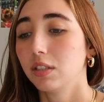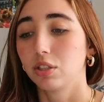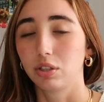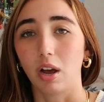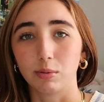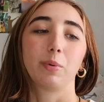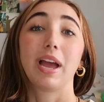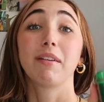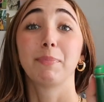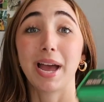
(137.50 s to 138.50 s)
So we
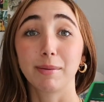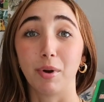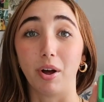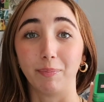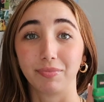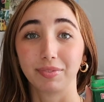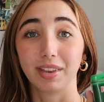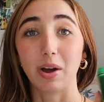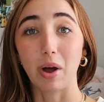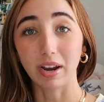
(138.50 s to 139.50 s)
have Bag Balm.
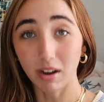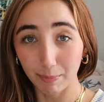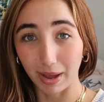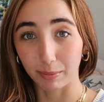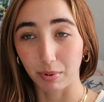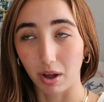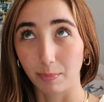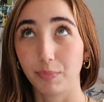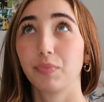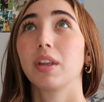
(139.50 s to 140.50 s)
Now I got Bag
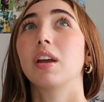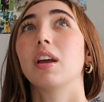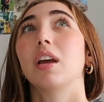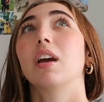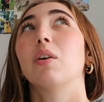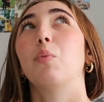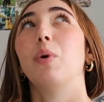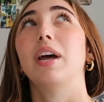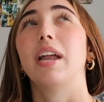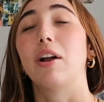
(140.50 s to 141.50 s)
Balm
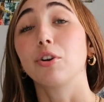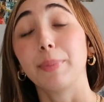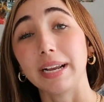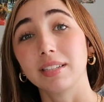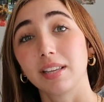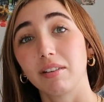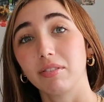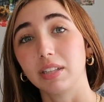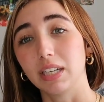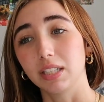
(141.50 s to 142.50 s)
when Outer Banks had
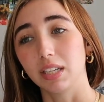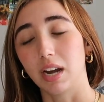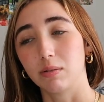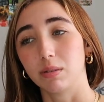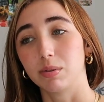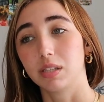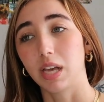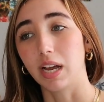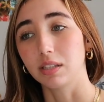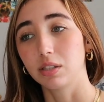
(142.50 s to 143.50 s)
released and I was
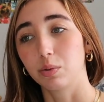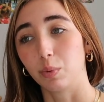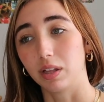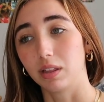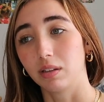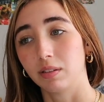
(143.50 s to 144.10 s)
obsessed with